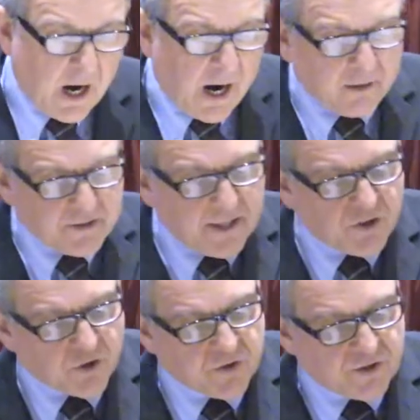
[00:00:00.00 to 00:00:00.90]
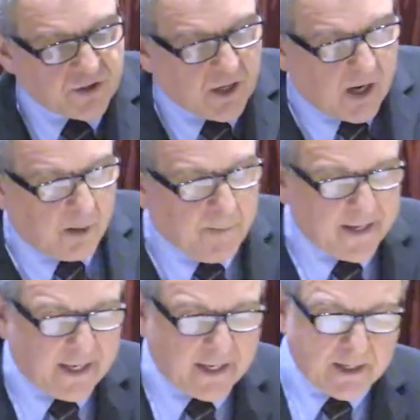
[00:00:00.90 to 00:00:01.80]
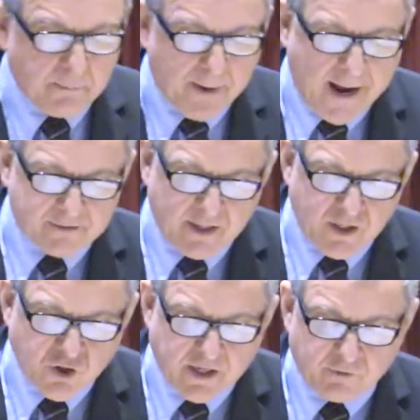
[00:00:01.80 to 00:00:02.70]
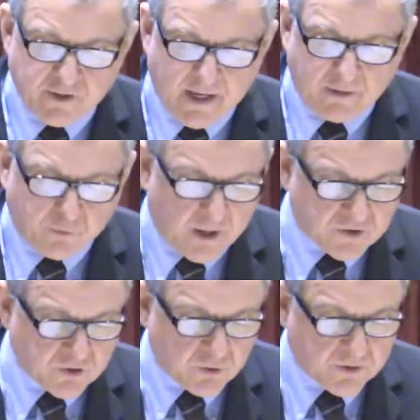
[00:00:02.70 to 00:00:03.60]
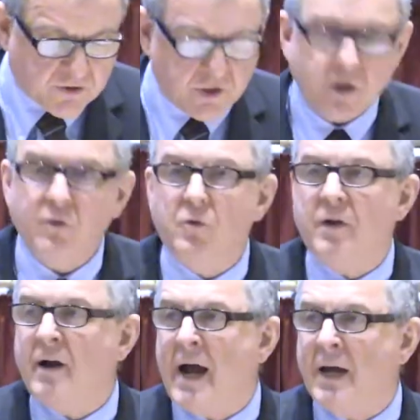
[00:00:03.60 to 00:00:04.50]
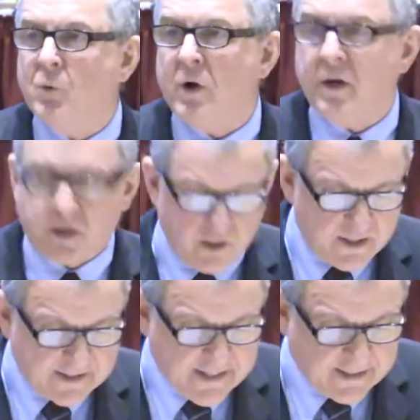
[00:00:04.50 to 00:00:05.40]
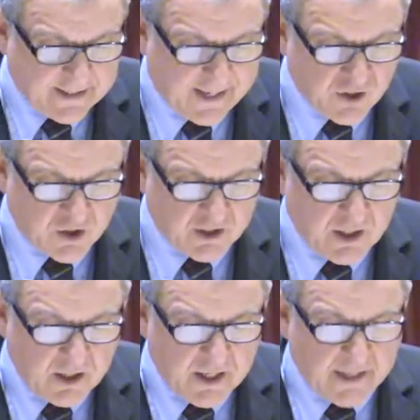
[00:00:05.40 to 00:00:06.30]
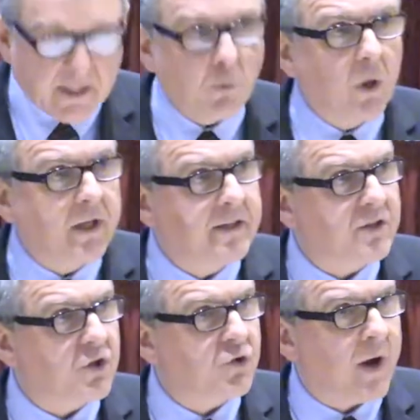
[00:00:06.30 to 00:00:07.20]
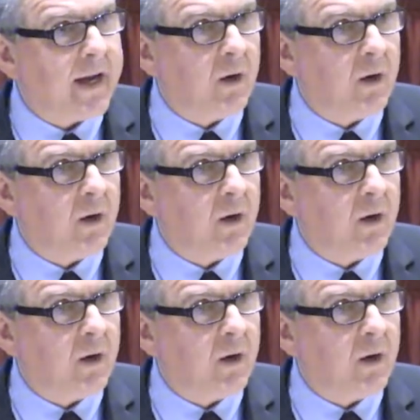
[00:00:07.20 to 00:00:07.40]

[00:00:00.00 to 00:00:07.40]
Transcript: Our teachers are making an impact each and every day for our students through their hard work, dedication, and their willingness to try